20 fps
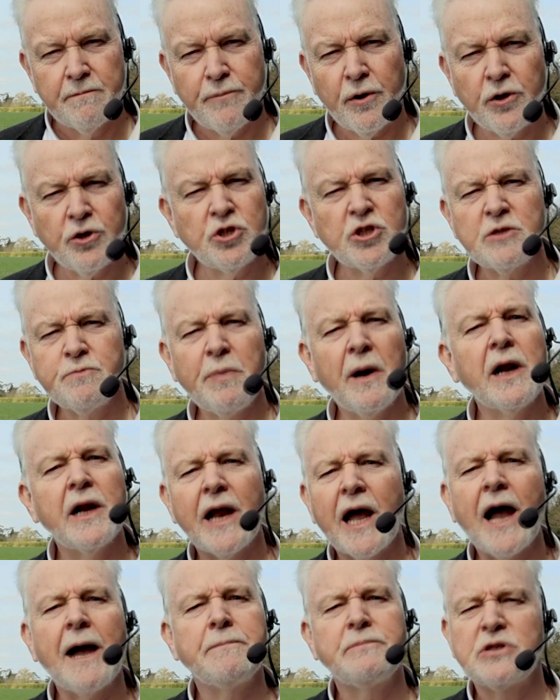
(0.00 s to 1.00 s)
Pontius
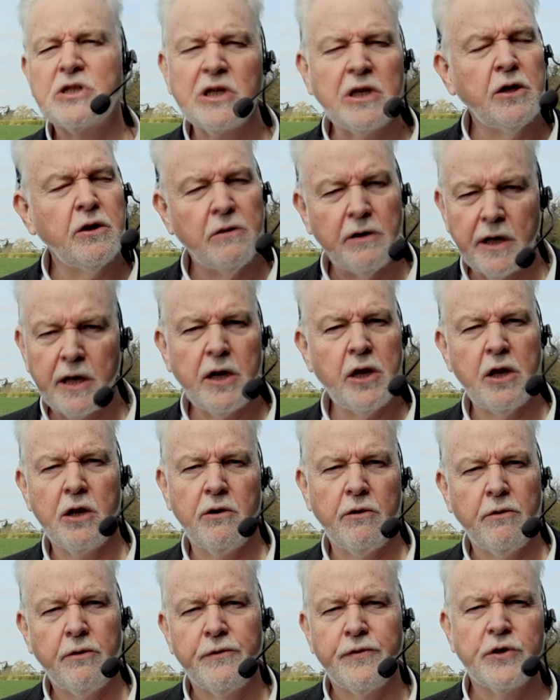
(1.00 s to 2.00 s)
Pilate absolutely
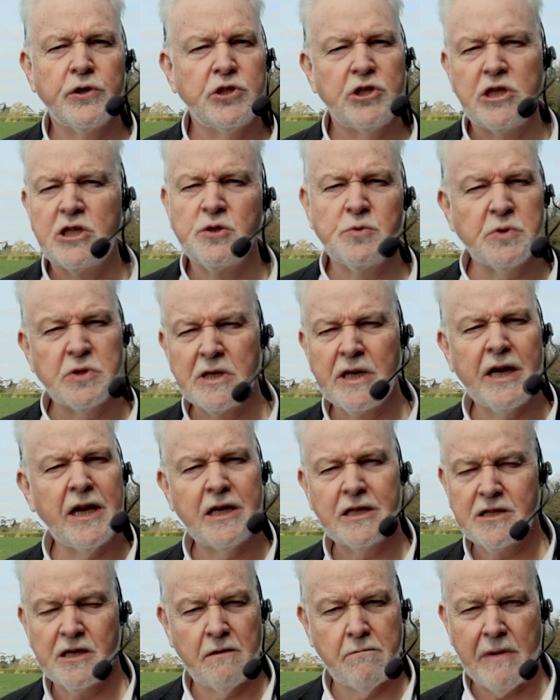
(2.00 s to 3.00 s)
knew that Jesus was an
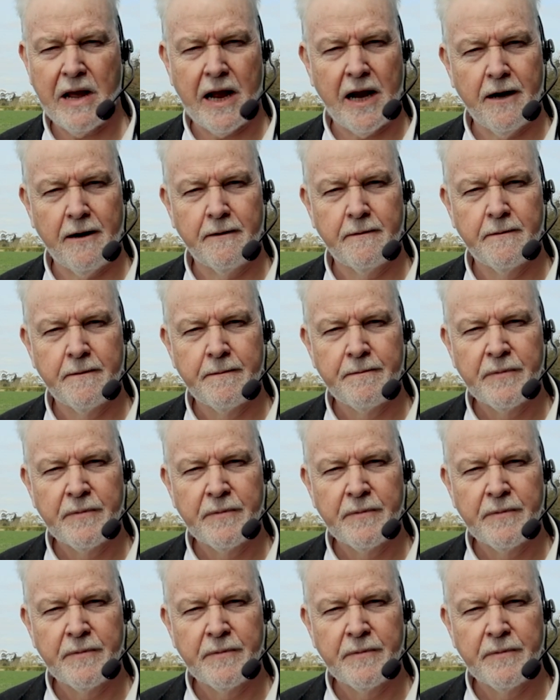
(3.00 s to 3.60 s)
innocent man.